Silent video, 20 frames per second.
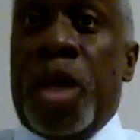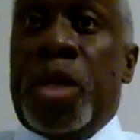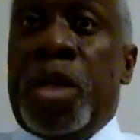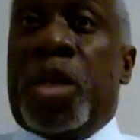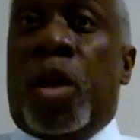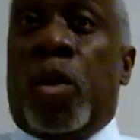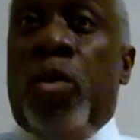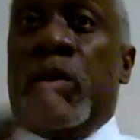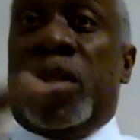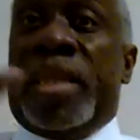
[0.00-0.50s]

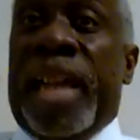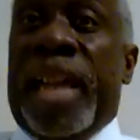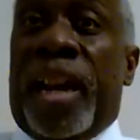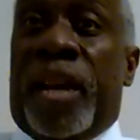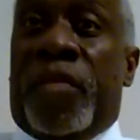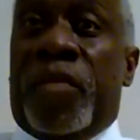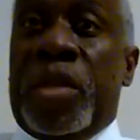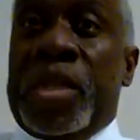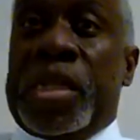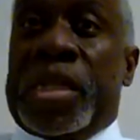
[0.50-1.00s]
So
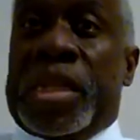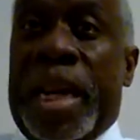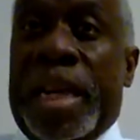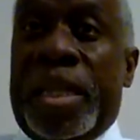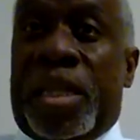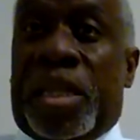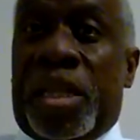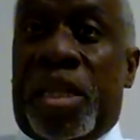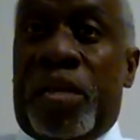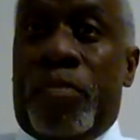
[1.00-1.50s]
devil,
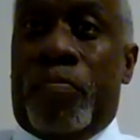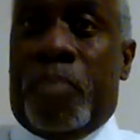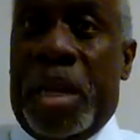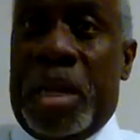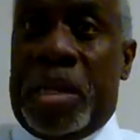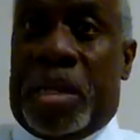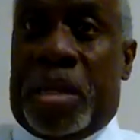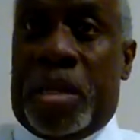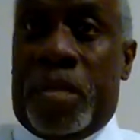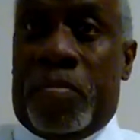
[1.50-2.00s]
Satan,
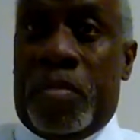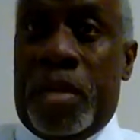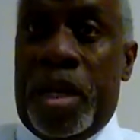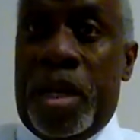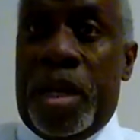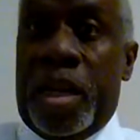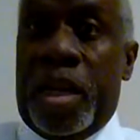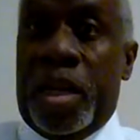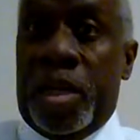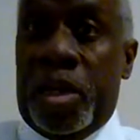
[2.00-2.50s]
bishop,
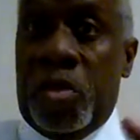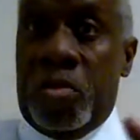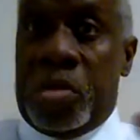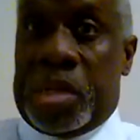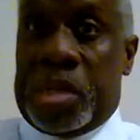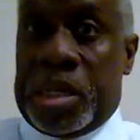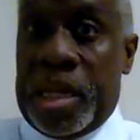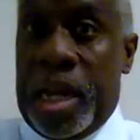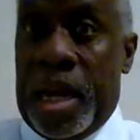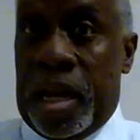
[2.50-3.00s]
you
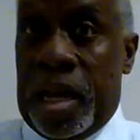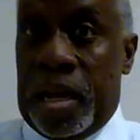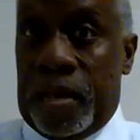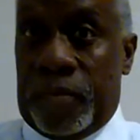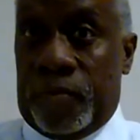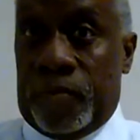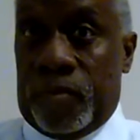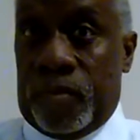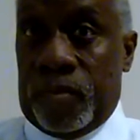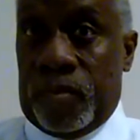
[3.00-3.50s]

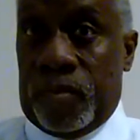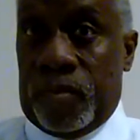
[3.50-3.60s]
said,